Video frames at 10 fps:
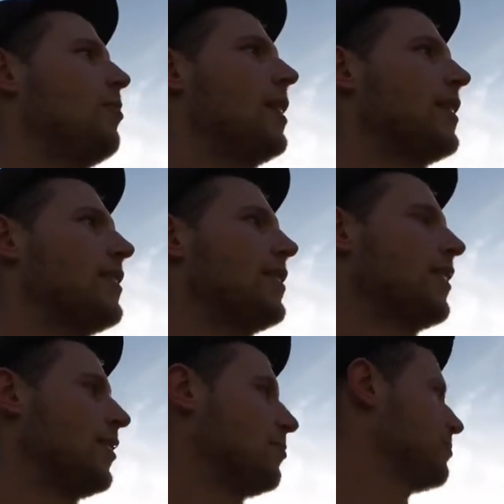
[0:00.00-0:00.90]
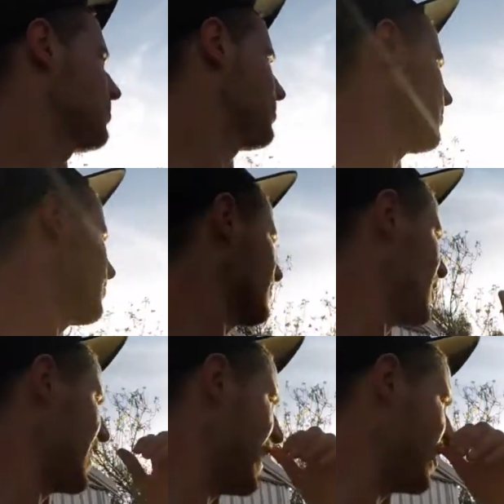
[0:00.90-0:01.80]
But um,
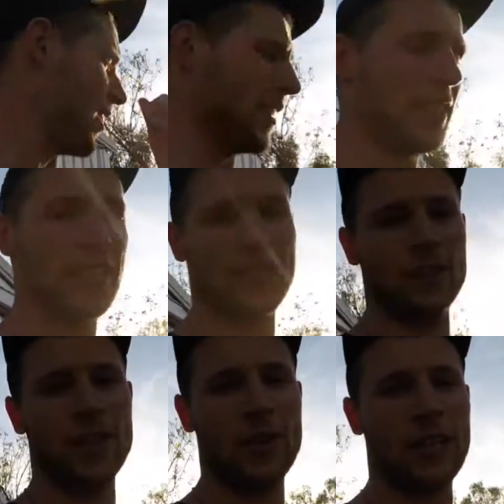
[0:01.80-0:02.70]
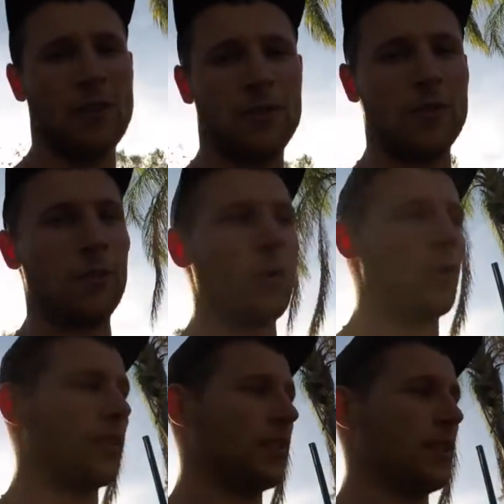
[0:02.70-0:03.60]
I had ideas of going out for a
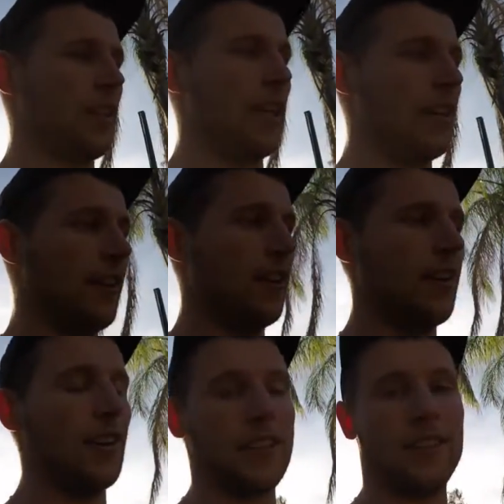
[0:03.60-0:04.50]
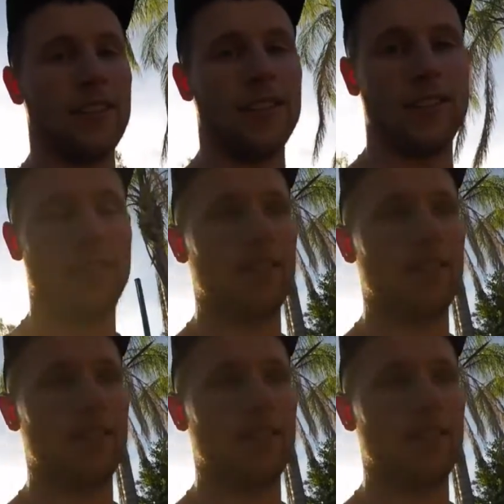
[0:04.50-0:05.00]
walk today. I did